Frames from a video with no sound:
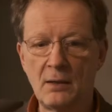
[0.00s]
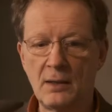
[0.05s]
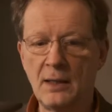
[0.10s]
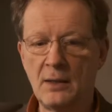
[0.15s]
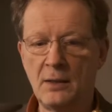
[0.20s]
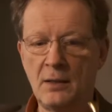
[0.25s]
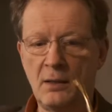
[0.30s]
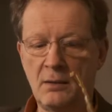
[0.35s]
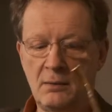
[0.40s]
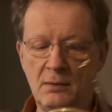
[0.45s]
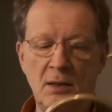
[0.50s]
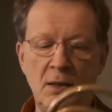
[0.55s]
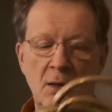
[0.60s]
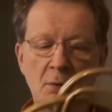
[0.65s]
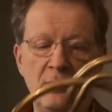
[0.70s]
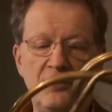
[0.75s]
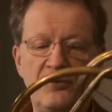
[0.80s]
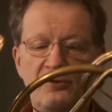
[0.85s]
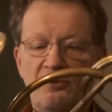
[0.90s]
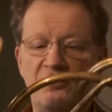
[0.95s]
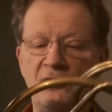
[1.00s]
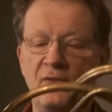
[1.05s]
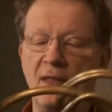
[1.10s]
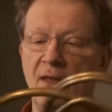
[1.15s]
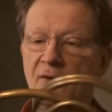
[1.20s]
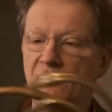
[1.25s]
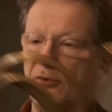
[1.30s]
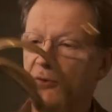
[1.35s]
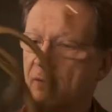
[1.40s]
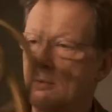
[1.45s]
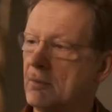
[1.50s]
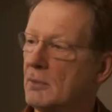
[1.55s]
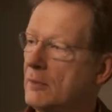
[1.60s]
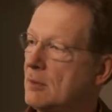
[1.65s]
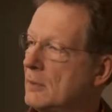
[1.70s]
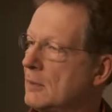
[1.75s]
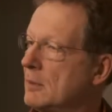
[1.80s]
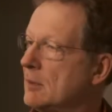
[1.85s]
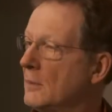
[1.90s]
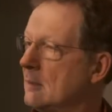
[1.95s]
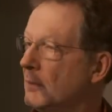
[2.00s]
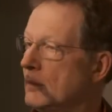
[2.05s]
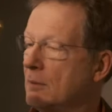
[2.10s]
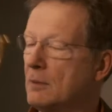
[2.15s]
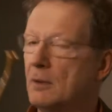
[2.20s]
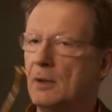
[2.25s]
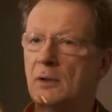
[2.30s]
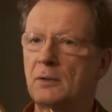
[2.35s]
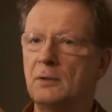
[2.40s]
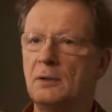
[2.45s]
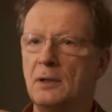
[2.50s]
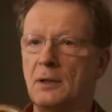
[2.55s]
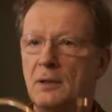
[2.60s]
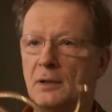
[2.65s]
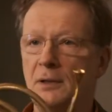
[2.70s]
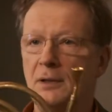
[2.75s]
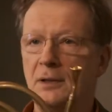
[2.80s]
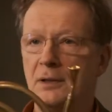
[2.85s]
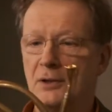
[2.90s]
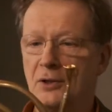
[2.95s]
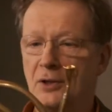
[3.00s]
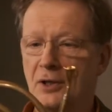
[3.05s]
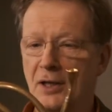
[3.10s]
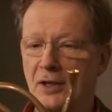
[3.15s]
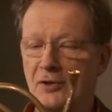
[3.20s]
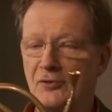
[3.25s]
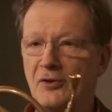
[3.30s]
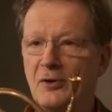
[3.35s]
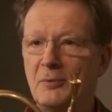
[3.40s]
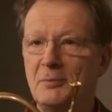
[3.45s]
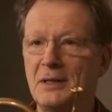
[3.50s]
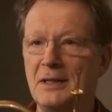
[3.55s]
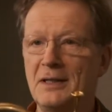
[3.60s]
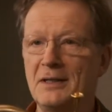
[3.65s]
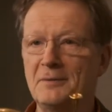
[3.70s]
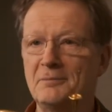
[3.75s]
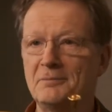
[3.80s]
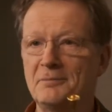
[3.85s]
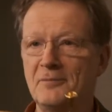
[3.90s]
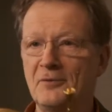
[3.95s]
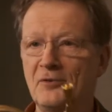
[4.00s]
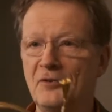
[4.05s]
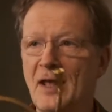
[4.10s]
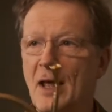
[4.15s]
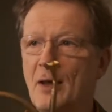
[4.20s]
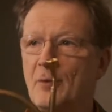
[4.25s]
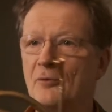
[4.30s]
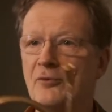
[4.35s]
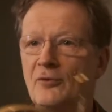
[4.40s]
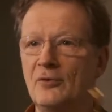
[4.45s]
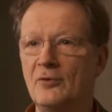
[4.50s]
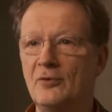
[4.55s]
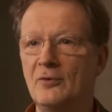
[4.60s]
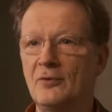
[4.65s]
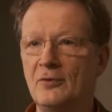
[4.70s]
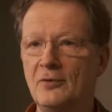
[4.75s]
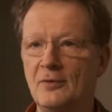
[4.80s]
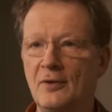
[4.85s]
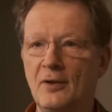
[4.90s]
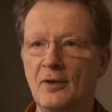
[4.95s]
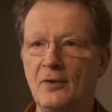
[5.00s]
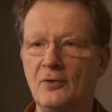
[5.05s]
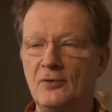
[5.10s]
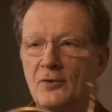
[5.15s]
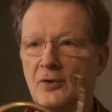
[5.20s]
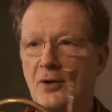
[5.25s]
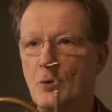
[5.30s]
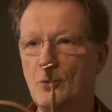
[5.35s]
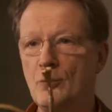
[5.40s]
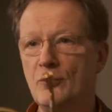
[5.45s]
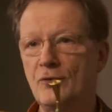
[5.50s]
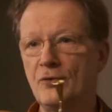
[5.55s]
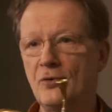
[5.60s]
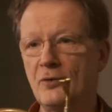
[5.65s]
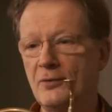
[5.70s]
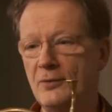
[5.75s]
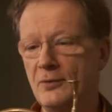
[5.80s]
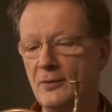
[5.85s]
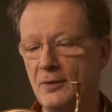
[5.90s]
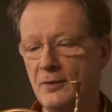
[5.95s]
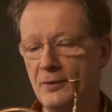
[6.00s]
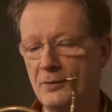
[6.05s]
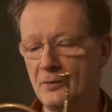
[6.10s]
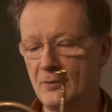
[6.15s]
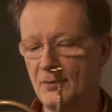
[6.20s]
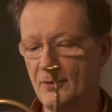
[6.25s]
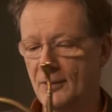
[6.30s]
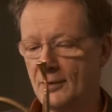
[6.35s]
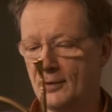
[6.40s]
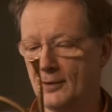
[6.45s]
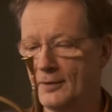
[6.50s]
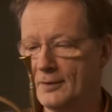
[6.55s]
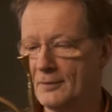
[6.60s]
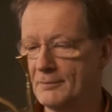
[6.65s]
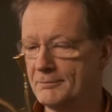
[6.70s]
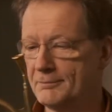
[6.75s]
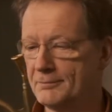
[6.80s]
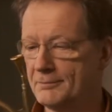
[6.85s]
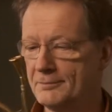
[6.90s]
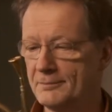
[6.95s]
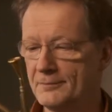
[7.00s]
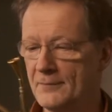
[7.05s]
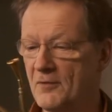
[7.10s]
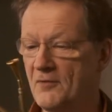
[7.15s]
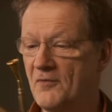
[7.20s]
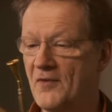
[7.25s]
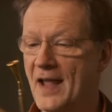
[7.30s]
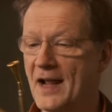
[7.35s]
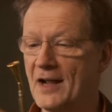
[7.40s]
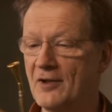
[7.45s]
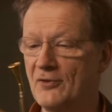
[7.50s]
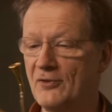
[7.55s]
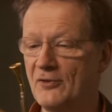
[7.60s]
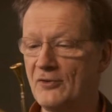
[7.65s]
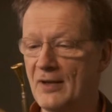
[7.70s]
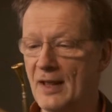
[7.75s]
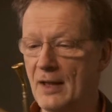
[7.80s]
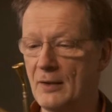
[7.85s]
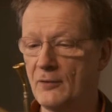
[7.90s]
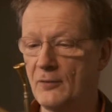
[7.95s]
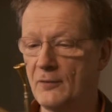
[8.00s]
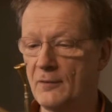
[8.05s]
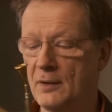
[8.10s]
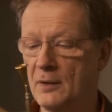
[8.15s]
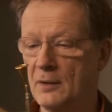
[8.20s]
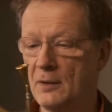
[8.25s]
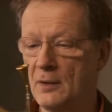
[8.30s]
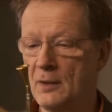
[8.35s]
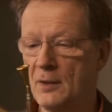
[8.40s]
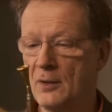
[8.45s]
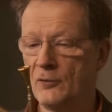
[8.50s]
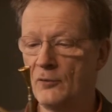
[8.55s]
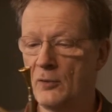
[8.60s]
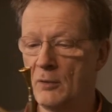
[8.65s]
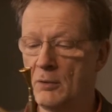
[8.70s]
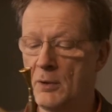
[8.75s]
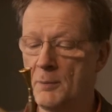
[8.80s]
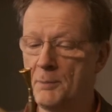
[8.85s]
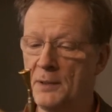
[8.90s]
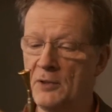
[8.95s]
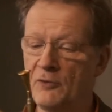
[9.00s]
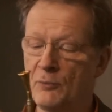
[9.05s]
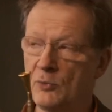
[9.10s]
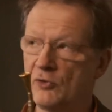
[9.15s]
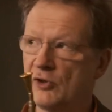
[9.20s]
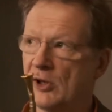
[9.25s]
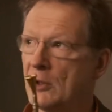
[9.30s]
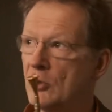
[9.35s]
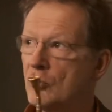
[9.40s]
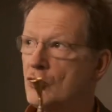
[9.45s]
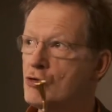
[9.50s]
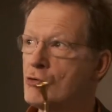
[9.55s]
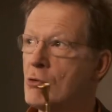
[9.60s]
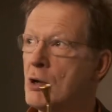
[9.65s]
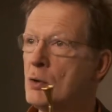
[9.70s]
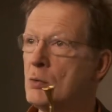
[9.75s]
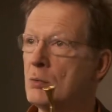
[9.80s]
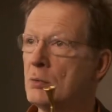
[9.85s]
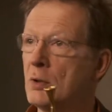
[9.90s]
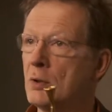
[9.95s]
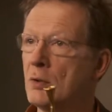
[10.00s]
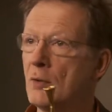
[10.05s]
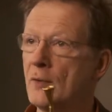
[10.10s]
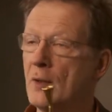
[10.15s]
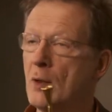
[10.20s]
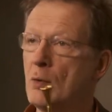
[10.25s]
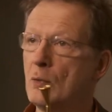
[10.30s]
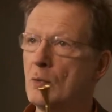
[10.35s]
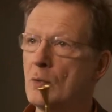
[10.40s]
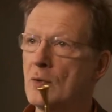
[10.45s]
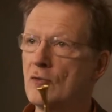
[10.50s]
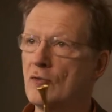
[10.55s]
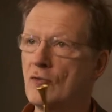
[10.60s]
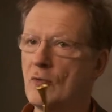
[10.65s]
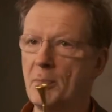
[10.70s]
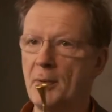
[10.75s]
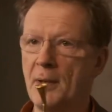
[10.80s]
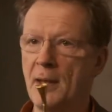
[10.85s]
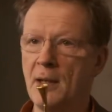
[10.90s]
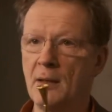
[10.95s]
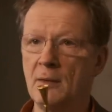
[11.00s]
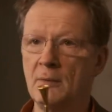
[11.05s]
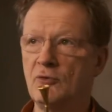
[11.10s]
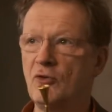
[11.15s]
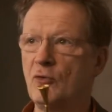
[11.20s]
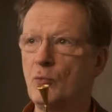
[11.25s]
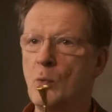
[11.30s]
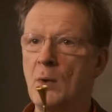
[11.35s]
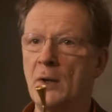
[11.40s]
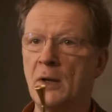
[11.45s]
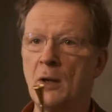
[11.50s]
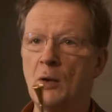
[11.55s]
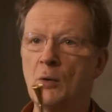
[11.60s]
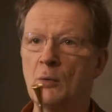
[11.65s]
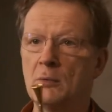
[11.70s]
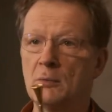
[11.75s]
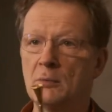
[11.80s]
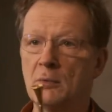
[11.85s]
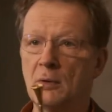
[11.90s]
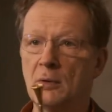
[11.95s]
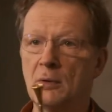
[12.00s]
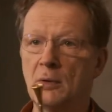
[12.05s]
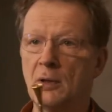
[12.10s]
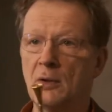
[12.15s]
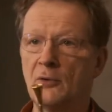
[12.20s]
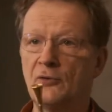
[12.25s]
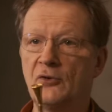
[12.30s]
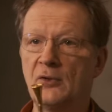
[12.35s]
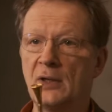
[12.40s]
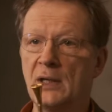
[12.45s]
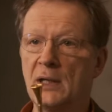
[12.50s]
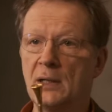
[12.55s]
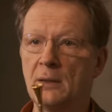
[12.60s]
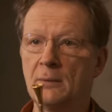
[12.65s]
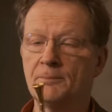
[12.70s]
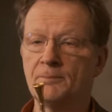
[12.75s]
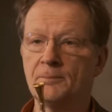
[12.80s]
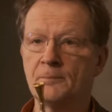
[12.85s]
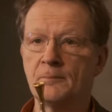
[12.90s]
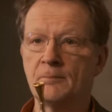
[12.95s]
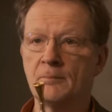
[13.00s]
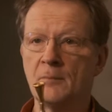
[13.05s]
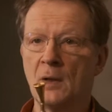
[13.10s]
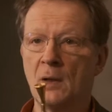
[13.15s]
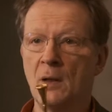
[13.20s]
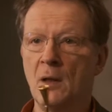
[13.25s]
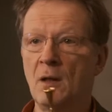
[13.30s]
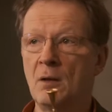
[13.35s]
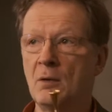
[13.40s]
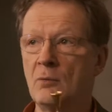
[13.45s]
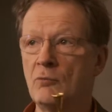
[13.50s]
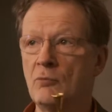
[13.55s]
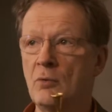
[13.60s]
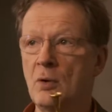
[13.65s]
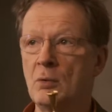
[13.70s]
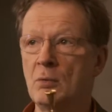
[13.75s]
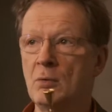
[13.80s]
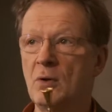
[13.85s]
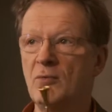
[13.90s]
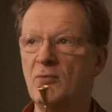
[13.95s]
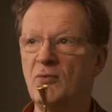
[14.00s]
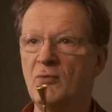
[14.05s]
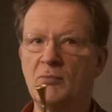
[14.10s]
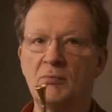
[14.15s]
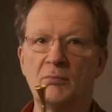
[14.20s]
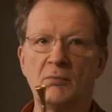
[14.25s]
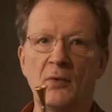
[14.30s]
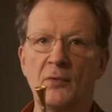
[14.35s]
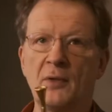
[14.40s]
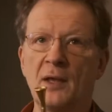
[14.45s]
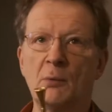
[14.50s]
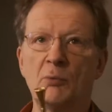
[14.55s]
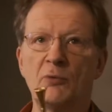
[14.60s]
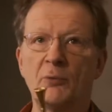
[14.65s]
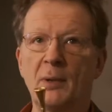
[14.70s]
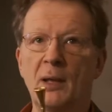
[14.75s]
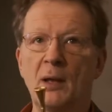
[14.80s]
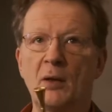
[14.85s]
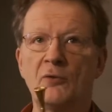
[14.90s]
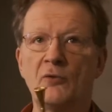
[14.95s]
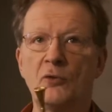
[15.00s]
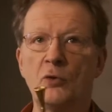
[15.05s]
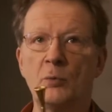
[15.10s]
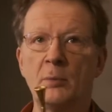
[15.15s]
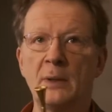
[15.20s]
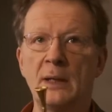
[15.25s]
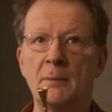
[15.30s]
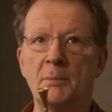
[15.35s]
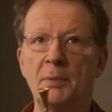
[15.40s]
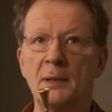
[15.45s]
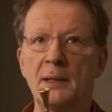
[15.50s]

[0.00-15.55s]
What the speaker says: in that, you know, it's just this, and you can get so many sounds and notes and effects out of it. So I wrote a piece which had a drone. I got the whole orchestra playing just one note, a C, and wrote I think it was about a 2-minute